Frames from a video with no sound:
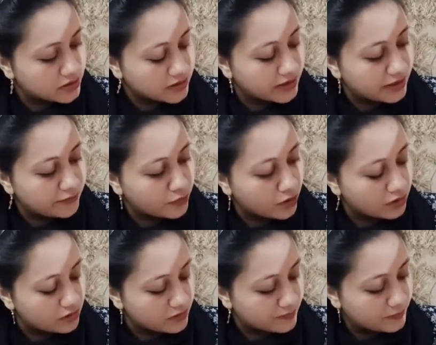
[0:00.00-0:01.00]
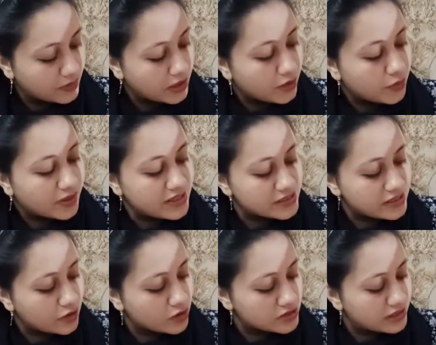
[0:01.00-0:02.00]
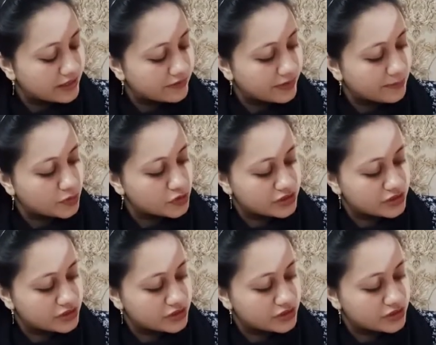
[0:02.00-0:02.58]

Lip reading: turning fork. You can see oscillatory